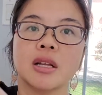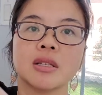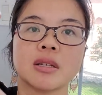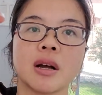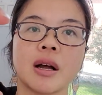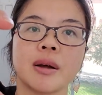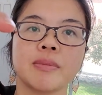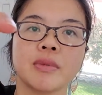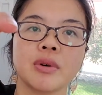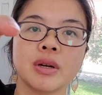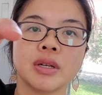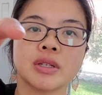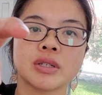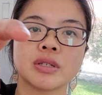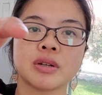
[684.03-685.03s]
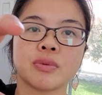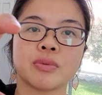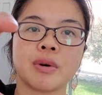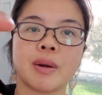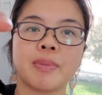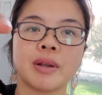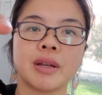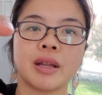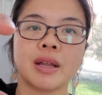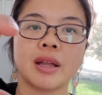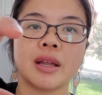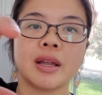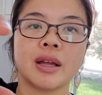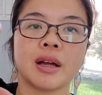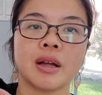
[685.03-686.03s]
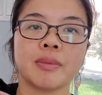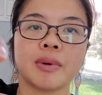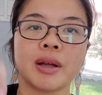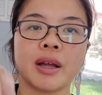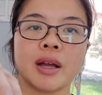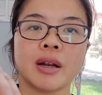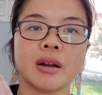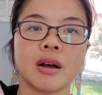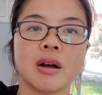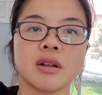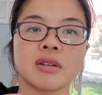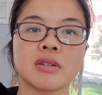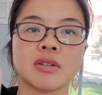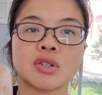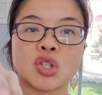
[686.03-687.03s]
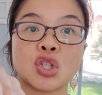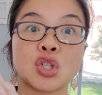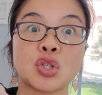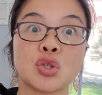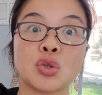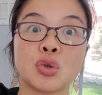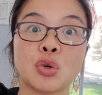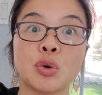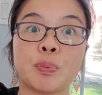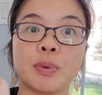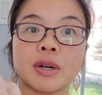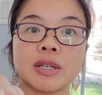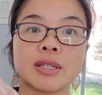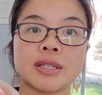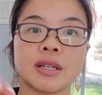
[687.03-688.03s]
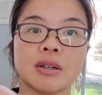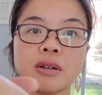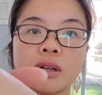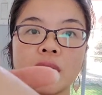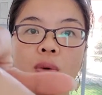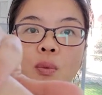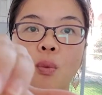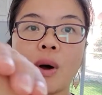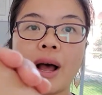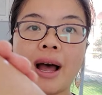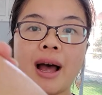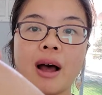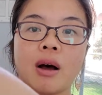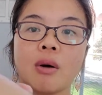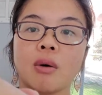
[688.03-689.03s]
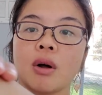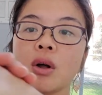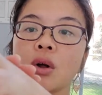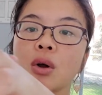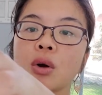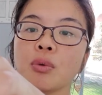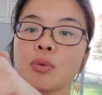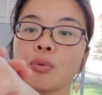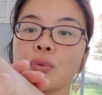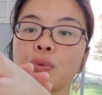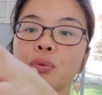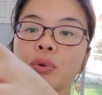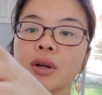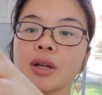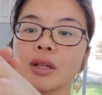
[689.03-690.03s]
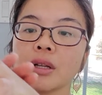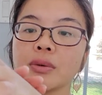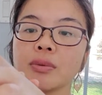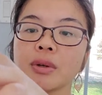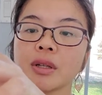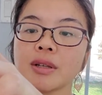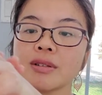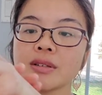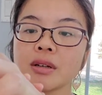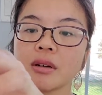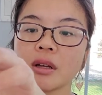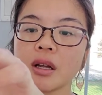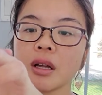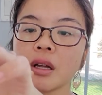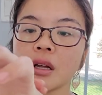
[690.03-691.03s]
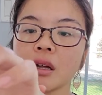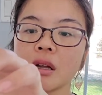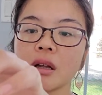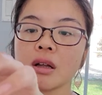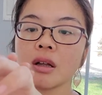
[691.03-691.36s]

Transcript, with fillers: And so I'm going just to rub it on my hand. Oh, it's super silky. Wow, really, really silky.